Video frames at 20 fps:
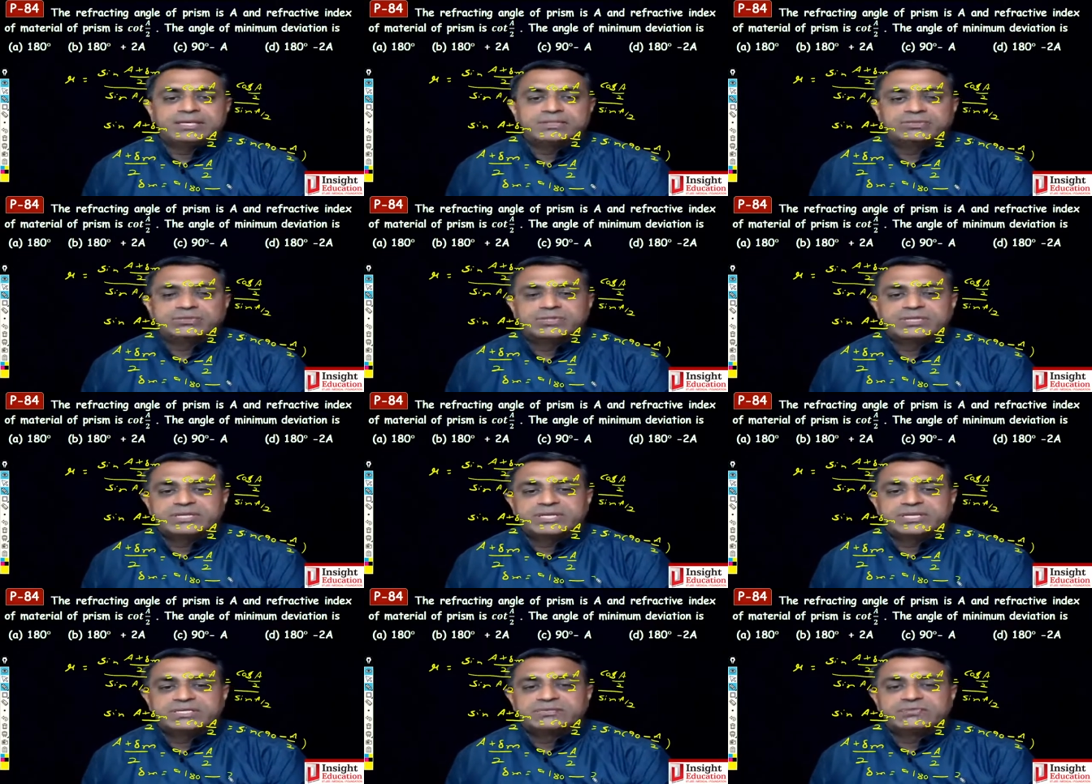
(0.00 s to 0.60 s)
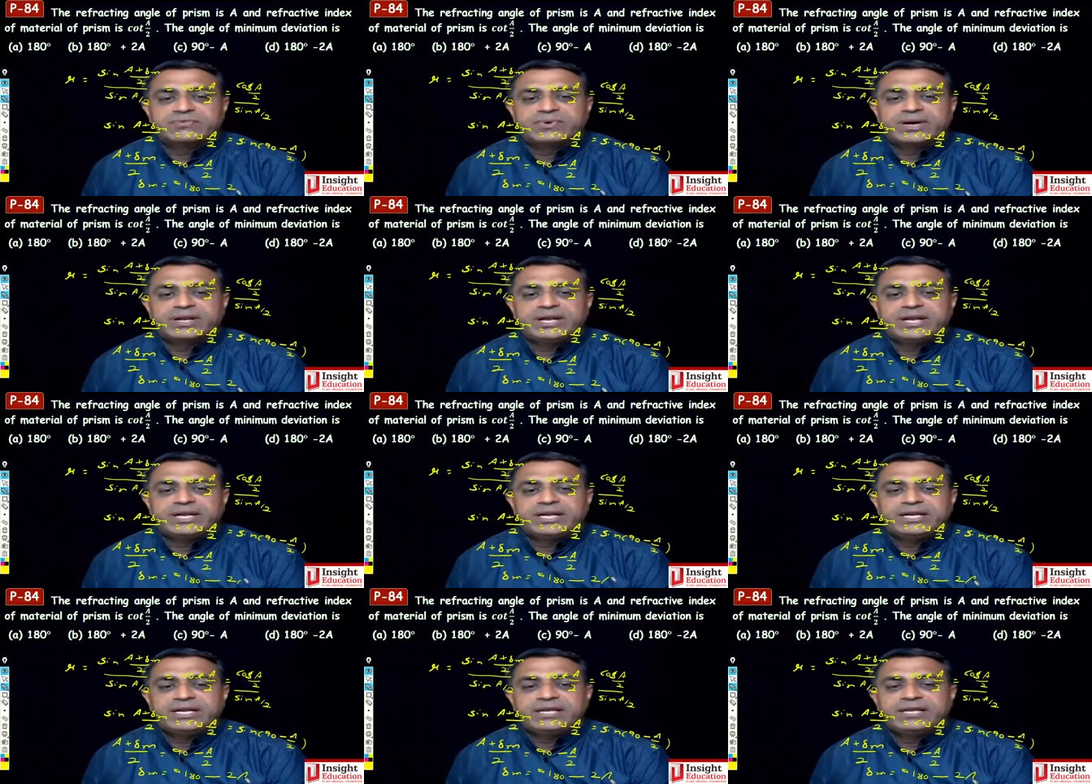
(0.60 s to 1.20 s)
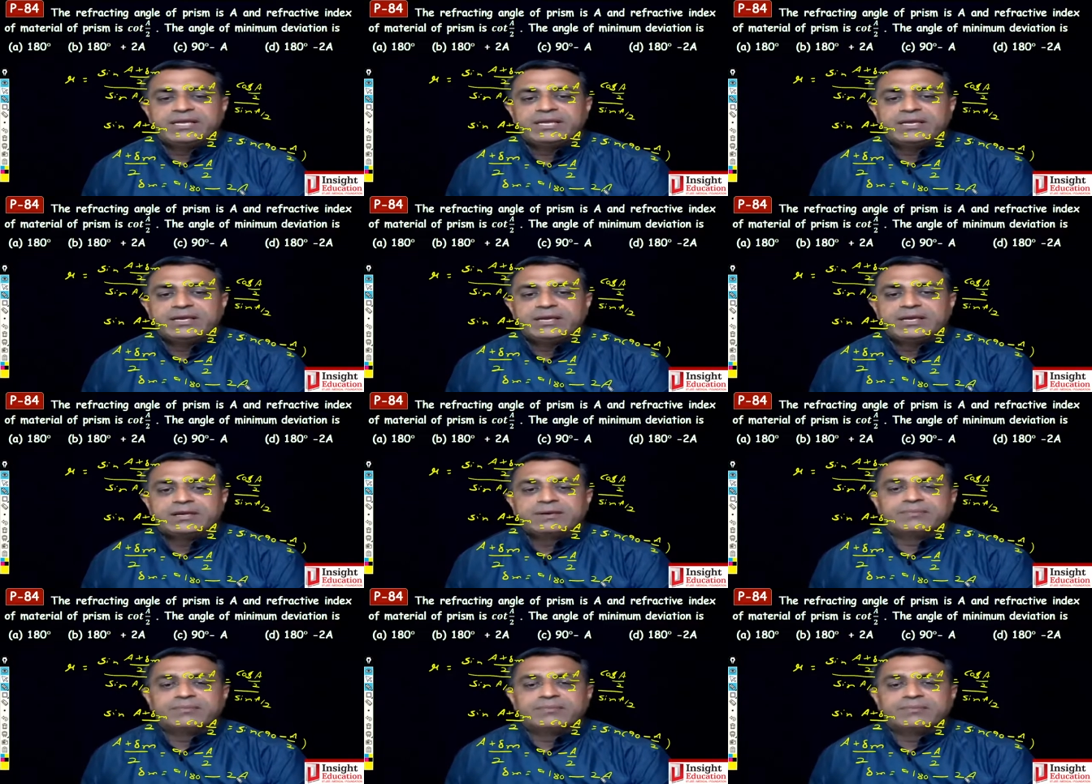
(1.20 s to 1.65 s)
so that is 180